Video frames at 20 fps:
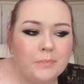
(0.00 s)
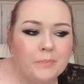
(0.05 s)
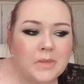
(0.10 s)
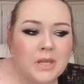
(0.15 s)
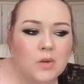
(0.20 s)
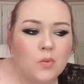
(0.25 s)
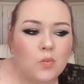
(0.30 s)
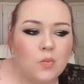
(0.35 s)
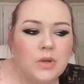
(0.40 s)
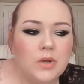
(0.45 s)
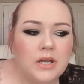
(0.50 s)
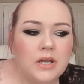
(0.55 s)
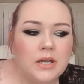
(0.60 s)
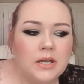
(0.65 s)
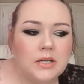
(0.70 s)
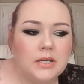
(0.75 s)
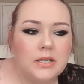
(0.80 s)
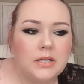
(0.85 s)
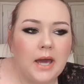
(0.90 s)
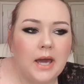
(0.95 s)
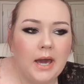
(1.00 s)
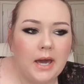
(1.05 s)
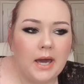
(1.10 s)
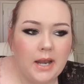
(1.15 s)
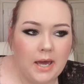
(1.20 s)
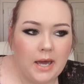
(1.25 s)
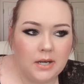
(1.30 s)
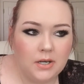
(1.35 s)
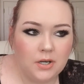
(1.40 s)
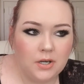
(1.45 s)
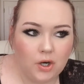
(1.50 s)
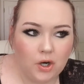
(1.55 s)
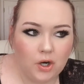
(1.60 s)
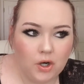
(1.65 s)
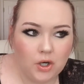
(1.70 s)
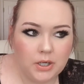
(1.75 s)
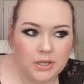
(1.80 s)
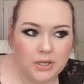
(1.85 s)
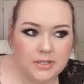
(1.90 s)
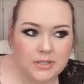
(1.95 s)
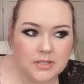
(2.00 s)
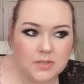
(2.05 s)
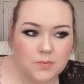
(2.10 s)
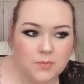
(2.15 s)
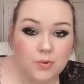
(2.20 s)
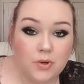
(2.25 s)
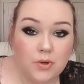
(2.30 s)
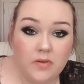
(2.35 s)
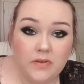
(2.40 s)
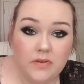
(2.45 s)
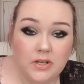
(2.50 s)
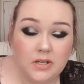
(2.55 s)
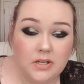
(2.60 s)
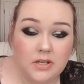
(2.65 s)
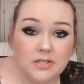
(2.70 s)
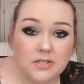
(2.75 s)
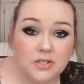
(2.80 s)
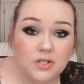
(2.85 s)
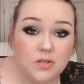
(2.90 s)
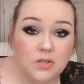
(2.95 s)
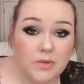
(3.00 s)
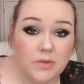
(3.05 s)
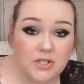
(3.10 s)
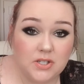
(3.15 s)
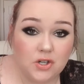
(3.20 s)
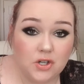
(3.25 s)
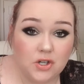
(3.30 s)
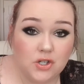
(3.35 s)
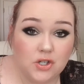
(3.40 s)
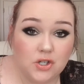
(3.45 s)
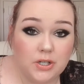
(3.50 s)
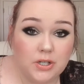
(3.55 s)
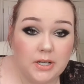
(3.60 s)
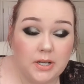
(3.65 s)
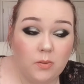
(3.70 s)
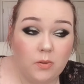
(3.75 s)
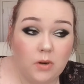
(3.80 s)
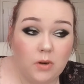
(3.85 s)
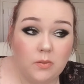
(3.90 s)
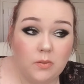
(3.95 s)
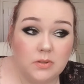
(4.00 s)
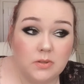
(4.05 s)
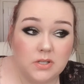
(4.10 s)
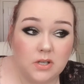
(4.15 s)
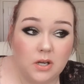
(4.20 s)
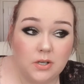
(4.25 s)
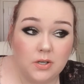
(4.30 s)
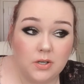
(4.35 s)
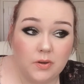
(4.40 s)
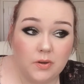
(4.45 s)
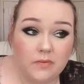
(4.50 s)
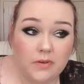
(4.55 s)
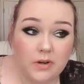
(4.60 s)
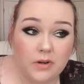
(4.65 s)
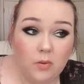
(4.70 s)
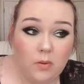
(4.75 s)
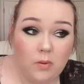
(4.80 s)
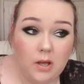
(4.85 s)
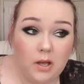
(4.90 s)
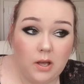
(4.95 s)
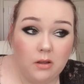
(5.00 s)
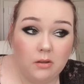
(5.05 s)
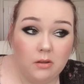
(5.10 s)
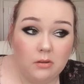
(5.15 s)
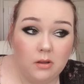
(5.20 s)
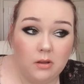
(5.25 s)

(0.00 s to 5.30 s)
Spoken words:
We had an occurrence previous to my surgery where I was not doing very well.